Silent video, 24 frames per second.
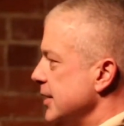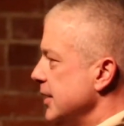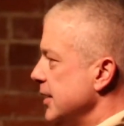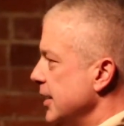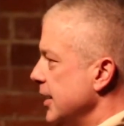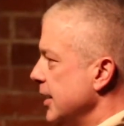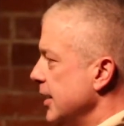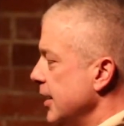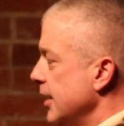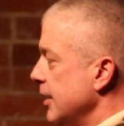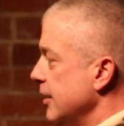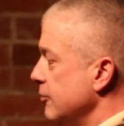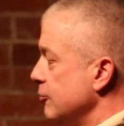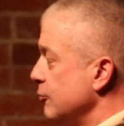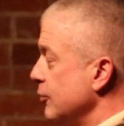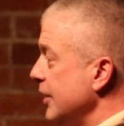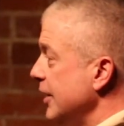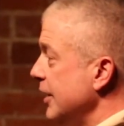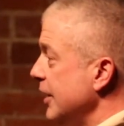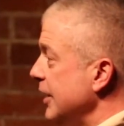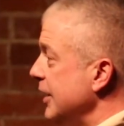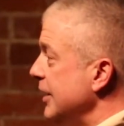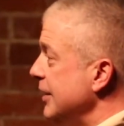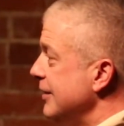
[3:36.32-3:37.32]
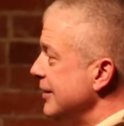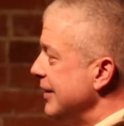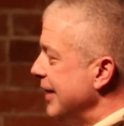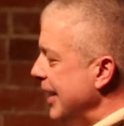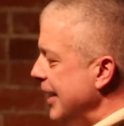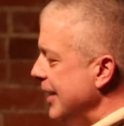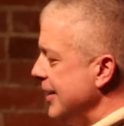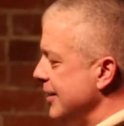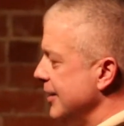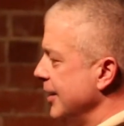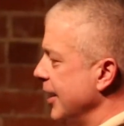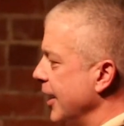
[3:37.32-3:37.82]
And really,
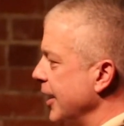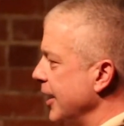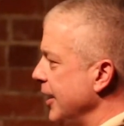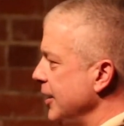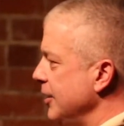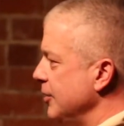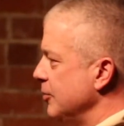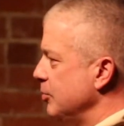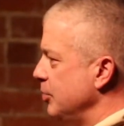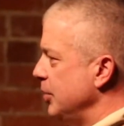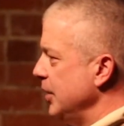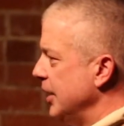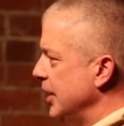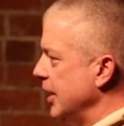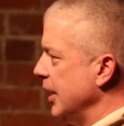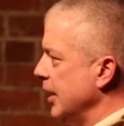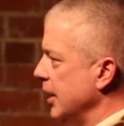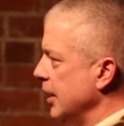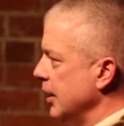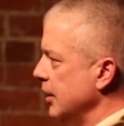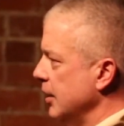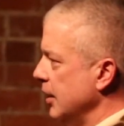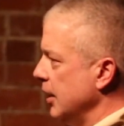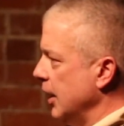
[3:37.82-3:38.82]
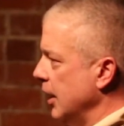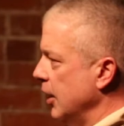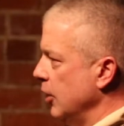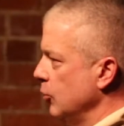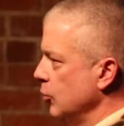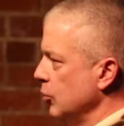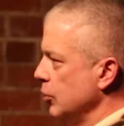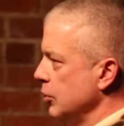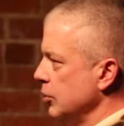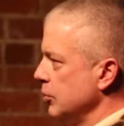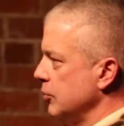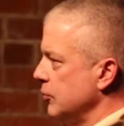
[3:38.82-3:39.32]
that night began
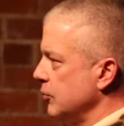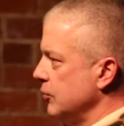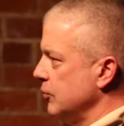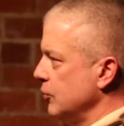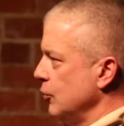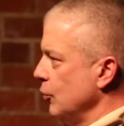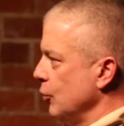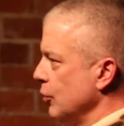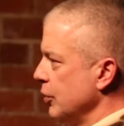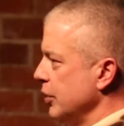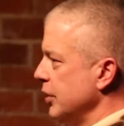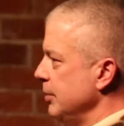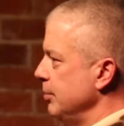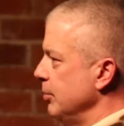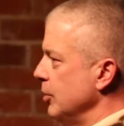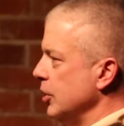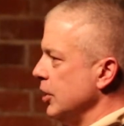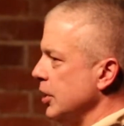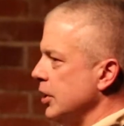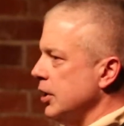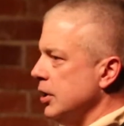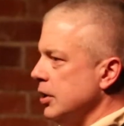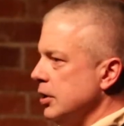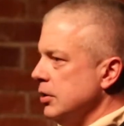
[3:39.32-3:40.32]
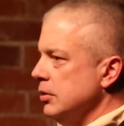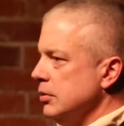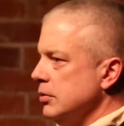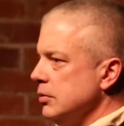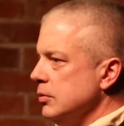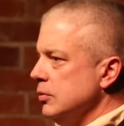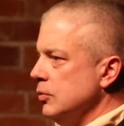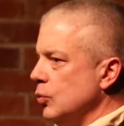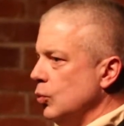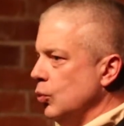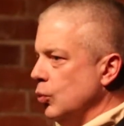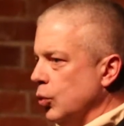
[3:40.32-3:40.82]
our storybook
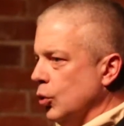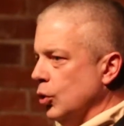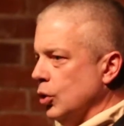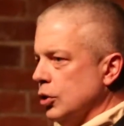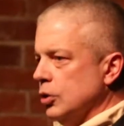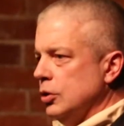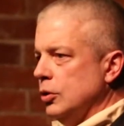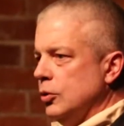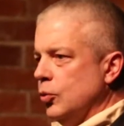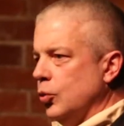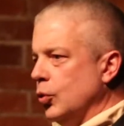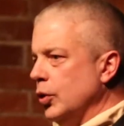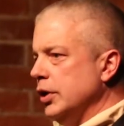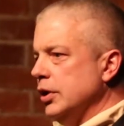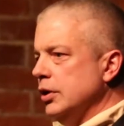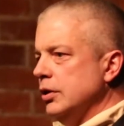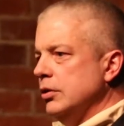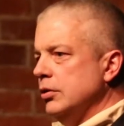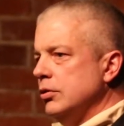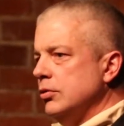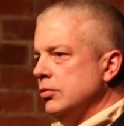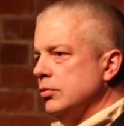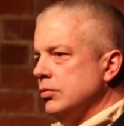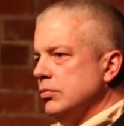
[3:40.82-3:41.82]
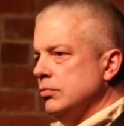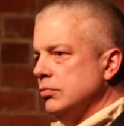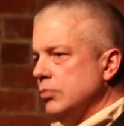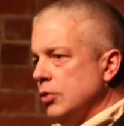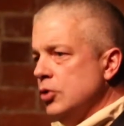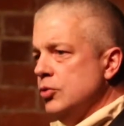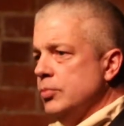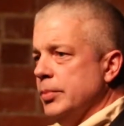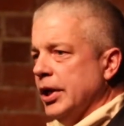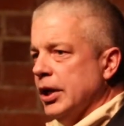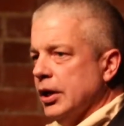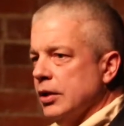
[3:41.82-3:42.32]
whirlwind
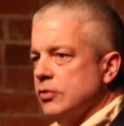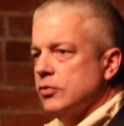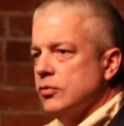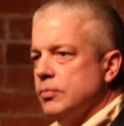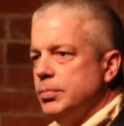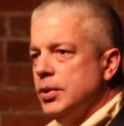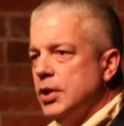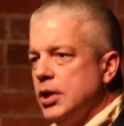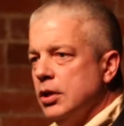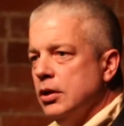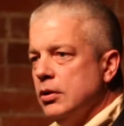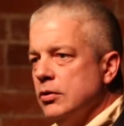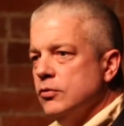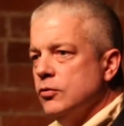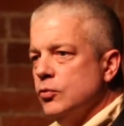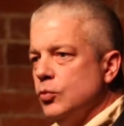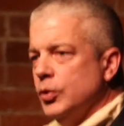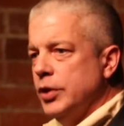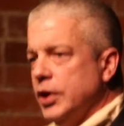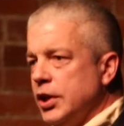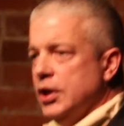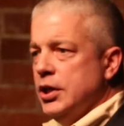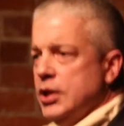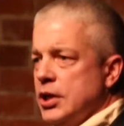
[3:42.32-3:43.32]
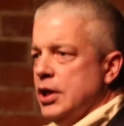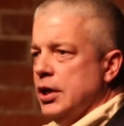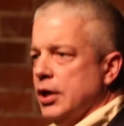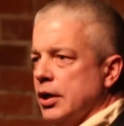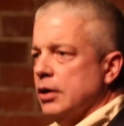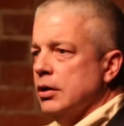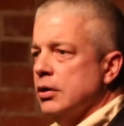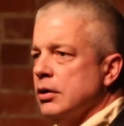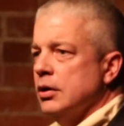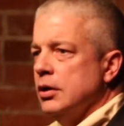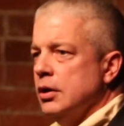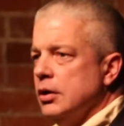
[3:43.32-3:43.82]
romance, because within a
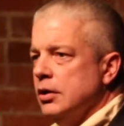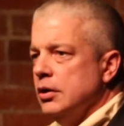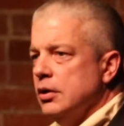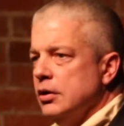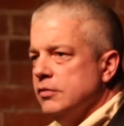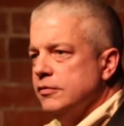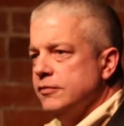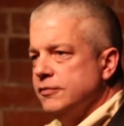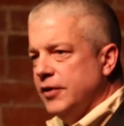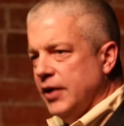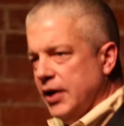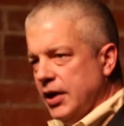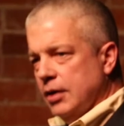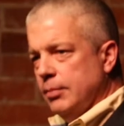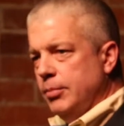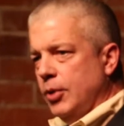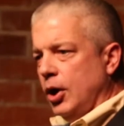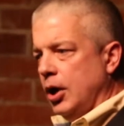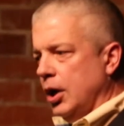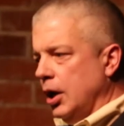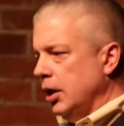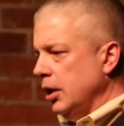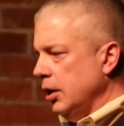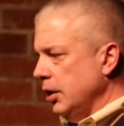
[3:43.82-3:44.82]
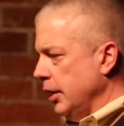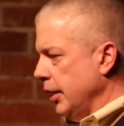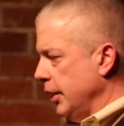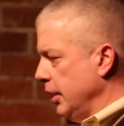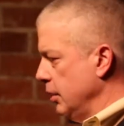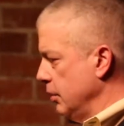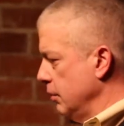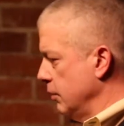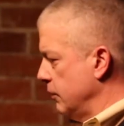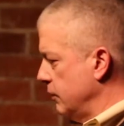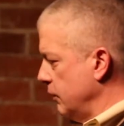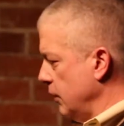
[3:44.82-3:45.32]
year, Fireball
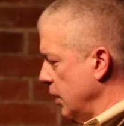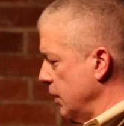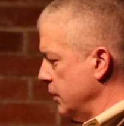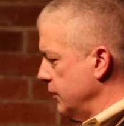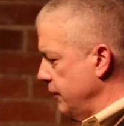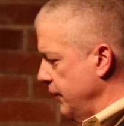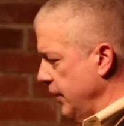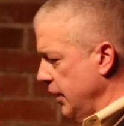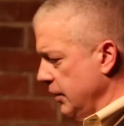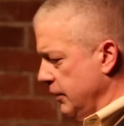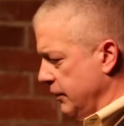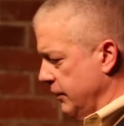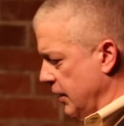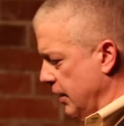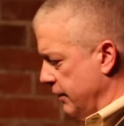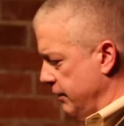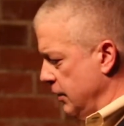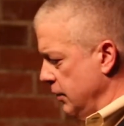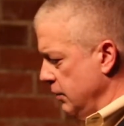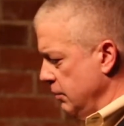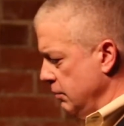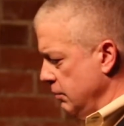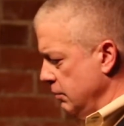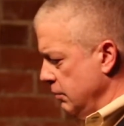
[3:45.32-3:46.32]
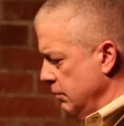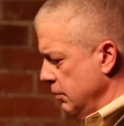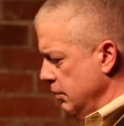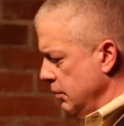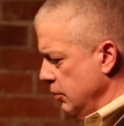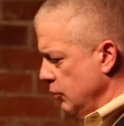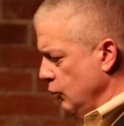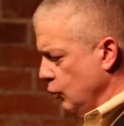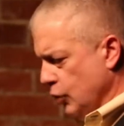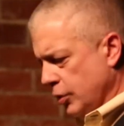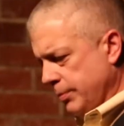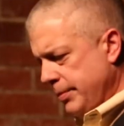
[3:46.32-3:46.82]
and Sox Fan 7
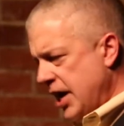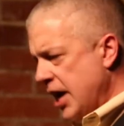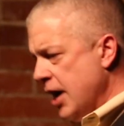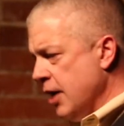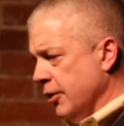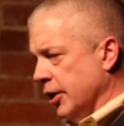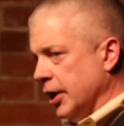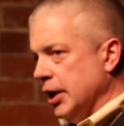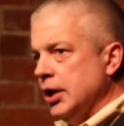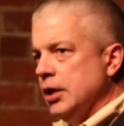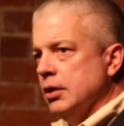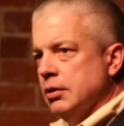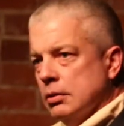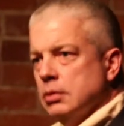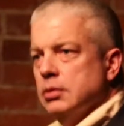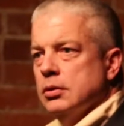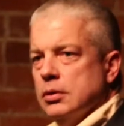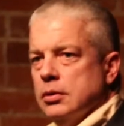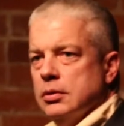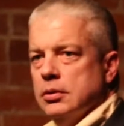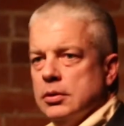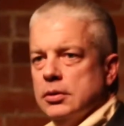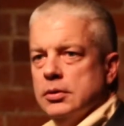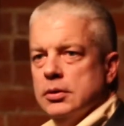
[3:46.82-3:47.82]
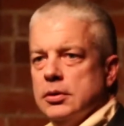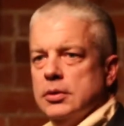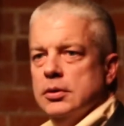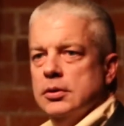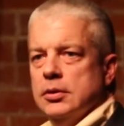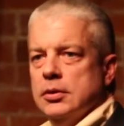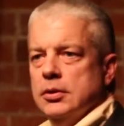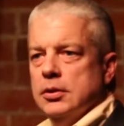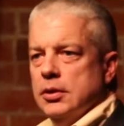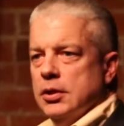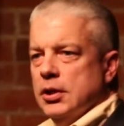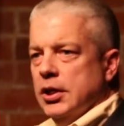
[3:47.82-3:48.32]
were married.
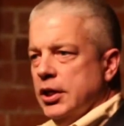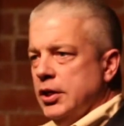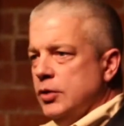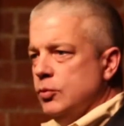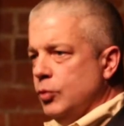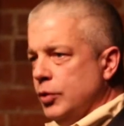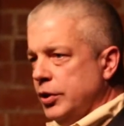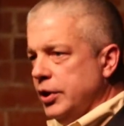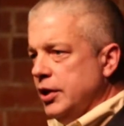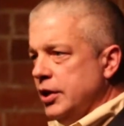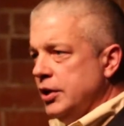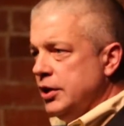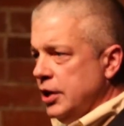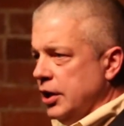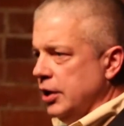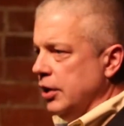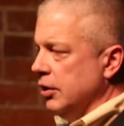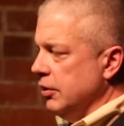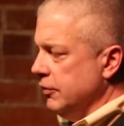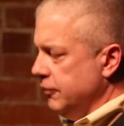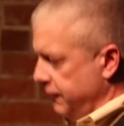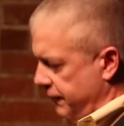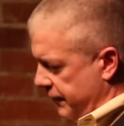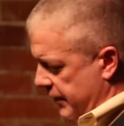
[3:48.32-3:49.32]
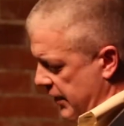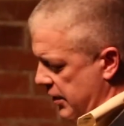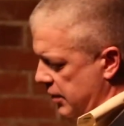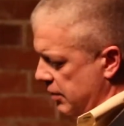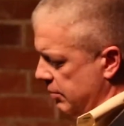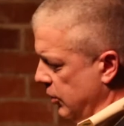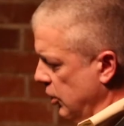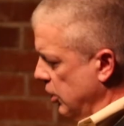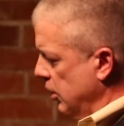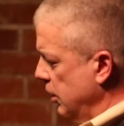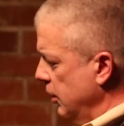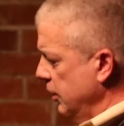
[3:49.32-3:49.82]
And within a year,
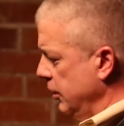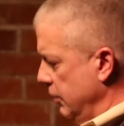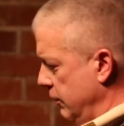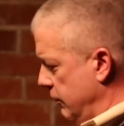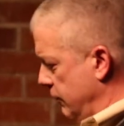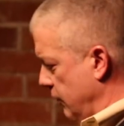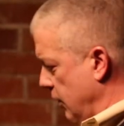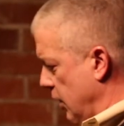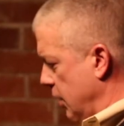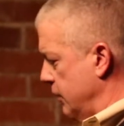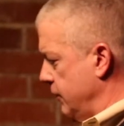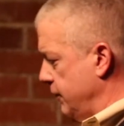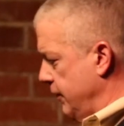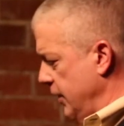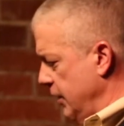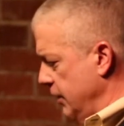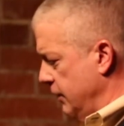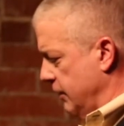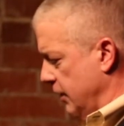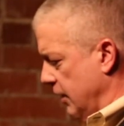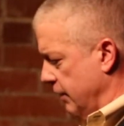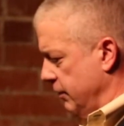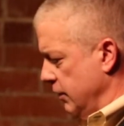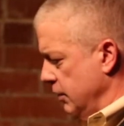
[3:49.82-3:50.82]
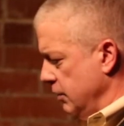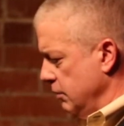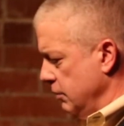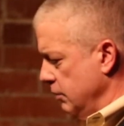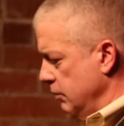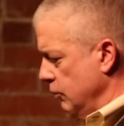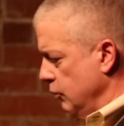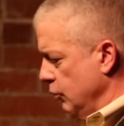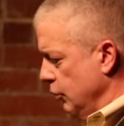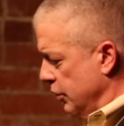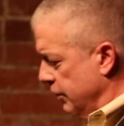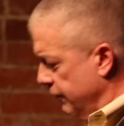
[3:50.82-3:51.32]
Fireball and Sox Fan 7
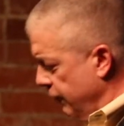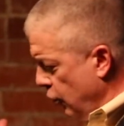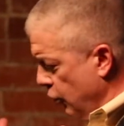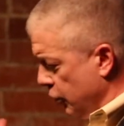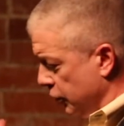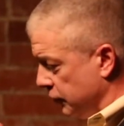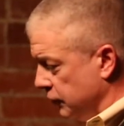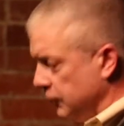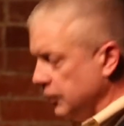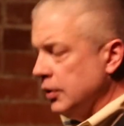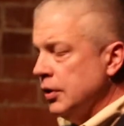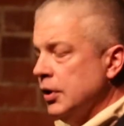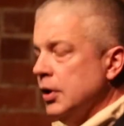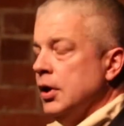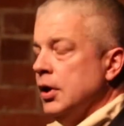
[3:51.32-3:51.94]
were divorced.